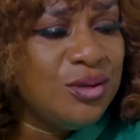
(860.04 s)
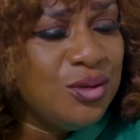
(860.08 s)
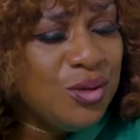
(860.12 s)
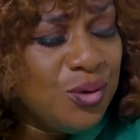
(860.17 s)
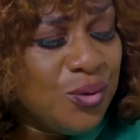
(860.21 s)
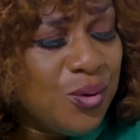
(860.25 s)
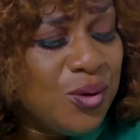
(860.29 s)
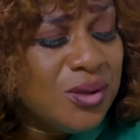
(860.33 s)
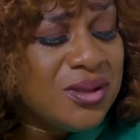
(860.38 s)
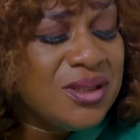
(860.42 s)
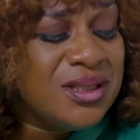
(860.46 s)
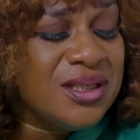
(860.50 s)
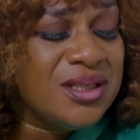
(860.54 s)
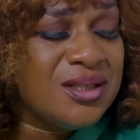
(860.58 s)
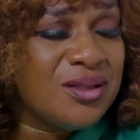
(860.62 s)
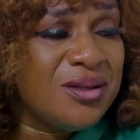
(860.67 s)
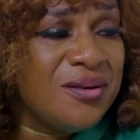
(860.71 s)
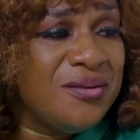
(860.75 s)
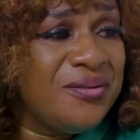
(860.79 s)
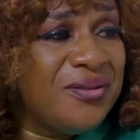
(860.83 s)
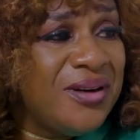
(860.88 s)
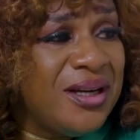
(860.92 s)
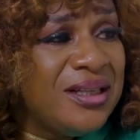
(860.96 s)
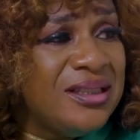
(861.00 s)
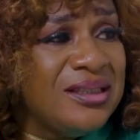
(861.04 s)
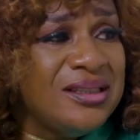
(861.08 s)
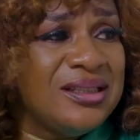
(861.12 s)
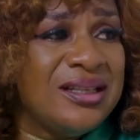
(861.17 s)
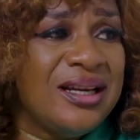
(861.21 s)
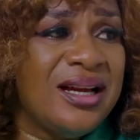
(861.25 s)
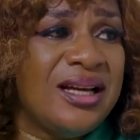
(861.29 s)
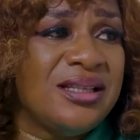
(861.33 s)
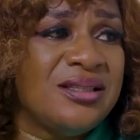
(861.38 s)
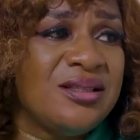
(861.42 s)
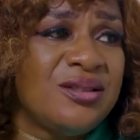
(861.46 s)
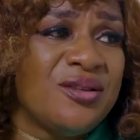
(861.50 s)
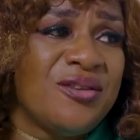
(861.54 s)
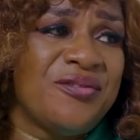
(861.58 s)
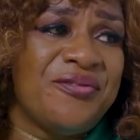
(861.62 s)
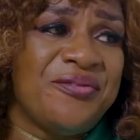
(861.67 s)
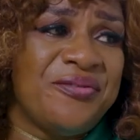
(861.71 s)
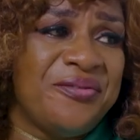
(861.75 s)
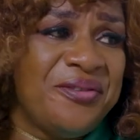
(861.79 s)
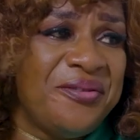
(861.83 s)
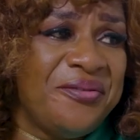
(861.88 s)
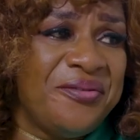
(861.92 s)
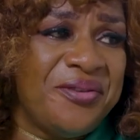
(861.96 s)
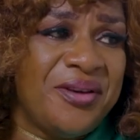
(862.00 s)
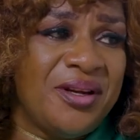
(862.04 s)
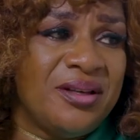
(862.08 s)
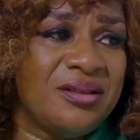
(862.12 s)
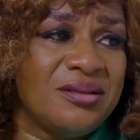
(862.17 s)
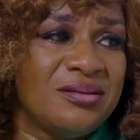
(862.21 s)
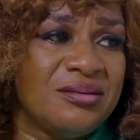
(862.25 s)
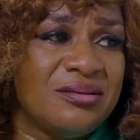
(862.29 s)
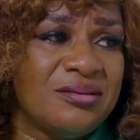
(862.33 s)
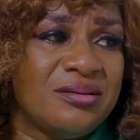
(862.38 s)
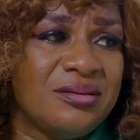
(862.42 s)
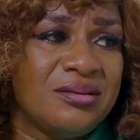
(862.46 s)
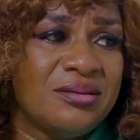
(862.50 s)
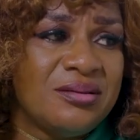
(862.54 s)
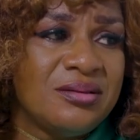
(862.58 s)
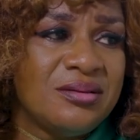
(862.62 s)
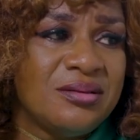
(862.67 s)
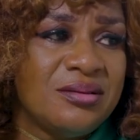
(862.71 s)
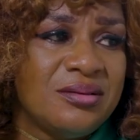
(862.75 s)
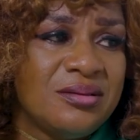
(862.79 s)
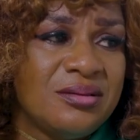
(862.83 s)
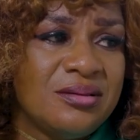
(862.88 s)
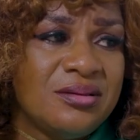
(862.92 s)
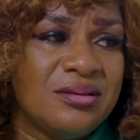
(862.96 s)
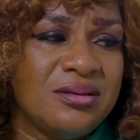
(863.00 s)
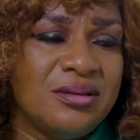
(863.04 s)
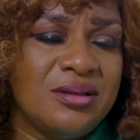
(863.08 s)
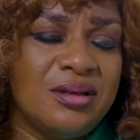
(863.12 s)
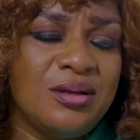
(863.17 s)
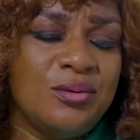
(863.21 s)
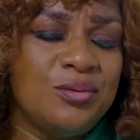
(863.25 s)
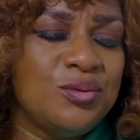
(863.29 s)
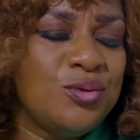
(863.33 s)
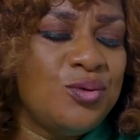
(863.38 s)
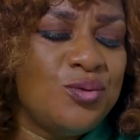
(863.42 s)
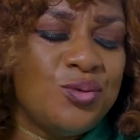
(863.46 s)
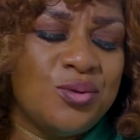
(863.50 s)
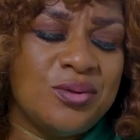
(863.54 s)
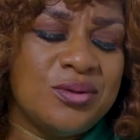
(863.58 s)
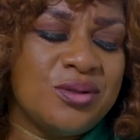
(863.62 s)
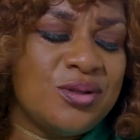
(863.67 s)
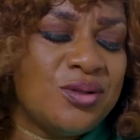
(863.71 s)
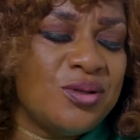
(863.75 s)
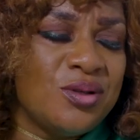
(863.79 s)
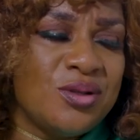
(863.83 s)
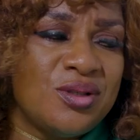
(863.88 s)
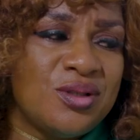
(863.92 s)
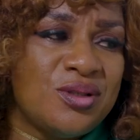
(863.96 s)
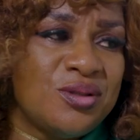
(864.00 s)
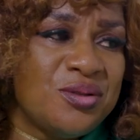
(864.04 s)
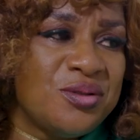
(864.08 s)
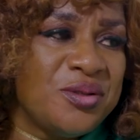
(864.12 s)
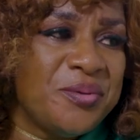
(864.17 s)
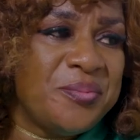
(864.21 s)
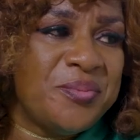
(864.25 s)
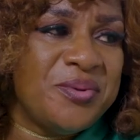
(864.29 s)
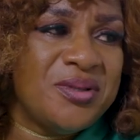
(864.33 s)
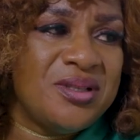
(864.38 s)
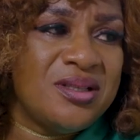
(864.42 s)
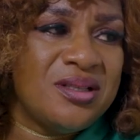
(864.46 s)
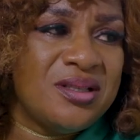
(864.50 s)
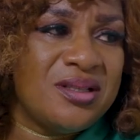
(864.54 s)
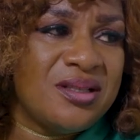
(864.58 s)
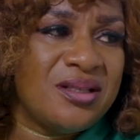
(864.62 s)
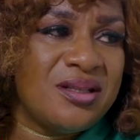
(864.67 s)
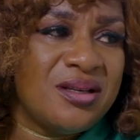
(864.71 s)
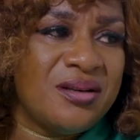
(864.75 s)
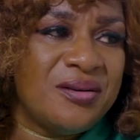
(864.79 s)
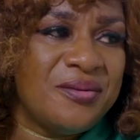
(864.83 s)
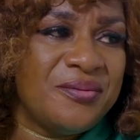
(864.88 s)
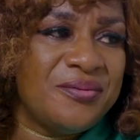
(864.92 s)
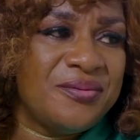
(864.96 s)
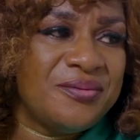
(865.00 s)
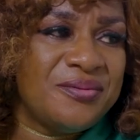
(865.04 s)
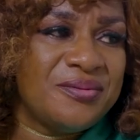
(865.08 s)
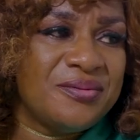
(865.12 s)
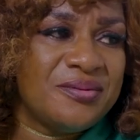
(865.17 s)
You know what he suffered in the hands of Vivian? I won't want such to repeat itself.